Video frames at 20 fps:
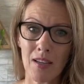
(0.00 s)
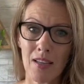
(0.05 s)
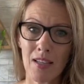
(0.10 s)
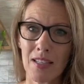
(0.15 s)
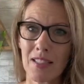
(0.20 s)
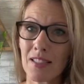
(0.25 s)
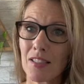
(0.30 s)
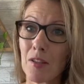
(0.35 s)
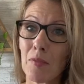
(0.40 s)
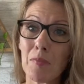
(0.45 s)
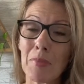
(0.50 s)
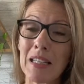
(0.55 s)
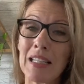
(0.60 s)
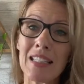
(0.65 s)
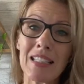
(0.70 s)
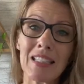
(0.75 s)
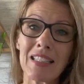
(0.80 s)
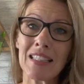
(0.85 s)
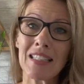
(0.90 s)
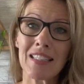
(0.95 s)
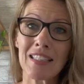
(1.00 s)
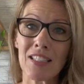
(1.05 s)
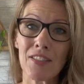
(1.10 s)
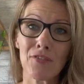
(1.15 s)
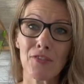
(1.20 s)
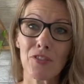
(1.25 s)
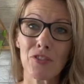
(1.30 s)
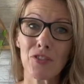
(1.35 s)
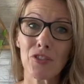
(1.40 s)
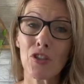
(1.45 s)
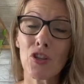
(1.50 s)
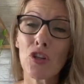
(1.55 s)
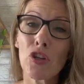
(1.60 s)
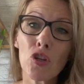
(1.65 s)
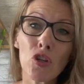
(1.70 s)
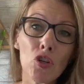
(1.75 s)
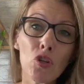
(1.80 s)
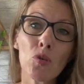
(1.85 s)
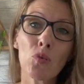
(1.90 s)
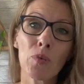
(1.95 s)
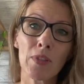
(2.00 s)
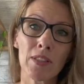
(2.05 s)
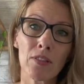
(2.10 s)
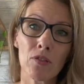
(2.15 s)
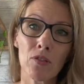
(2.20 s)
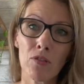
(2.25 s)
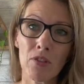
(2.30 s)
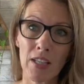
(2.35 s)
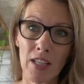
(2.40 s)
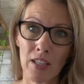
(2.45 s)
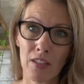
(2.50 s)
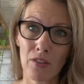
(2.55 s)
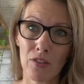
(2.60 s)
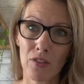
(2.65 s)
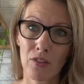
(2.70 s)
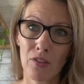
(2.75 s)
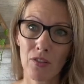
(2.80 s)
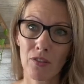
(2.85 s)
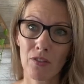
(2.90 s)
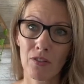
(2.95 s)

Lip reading: is completely different to who we're talking to.